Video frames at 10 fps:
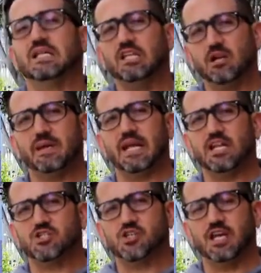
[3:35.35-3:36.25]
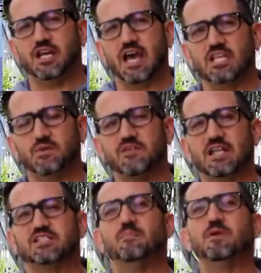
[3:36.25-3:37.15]
a little bit interesting as we've
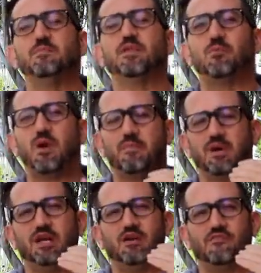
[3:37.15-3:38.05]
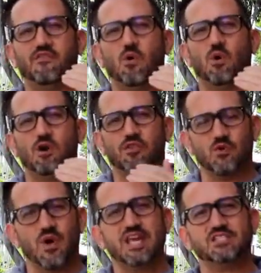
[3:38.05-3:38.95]
got some people that are prepping for the
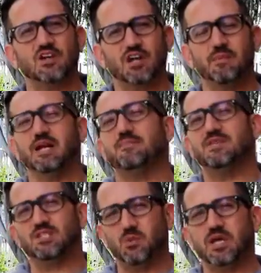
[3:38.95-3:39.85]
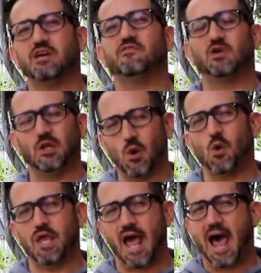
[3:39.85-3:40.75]
race coming up this weekend for La
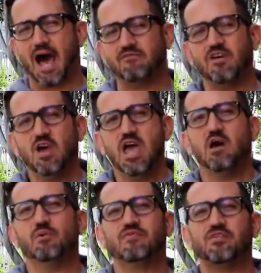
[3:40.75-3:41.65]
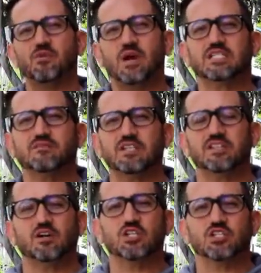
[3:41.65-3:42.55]
Jolla Half, and we've got the rest of us
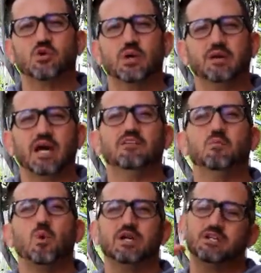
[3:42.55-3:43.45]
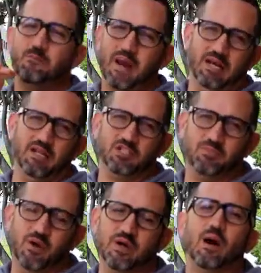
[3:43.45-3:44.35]
that are just going kind of more into
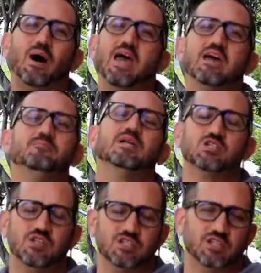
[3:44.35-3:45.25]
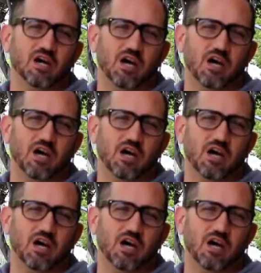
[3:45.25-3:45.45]
maintenance mode. Now I mentioned this